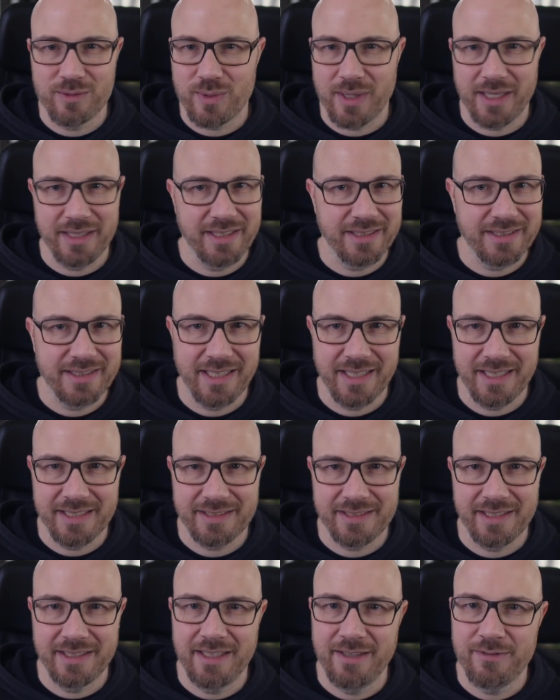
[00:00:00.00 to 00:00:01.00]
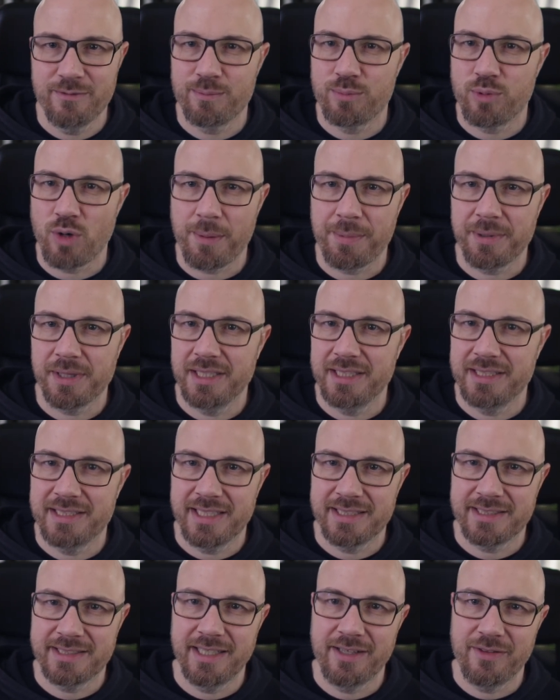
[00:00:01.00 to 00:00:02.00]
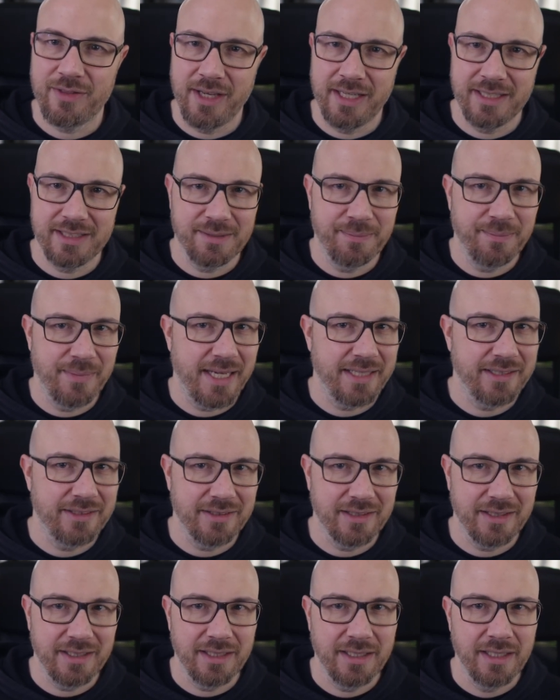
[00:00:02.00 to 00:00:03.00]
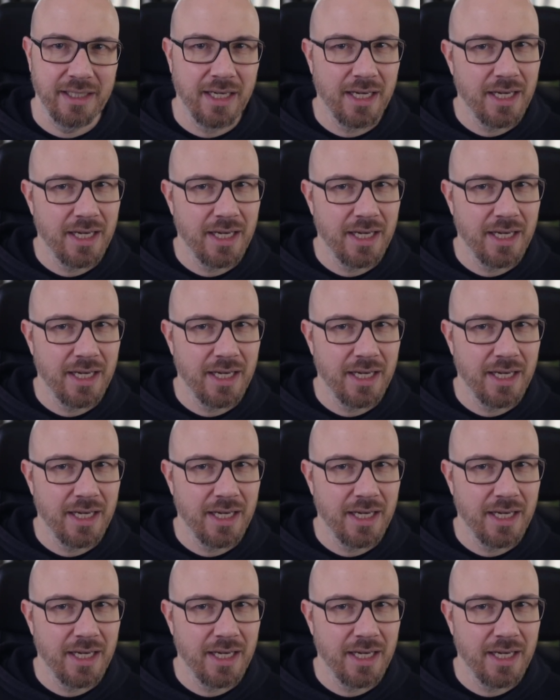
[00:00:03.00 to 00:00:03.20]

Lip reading: writing tests, and even properly testing things manually.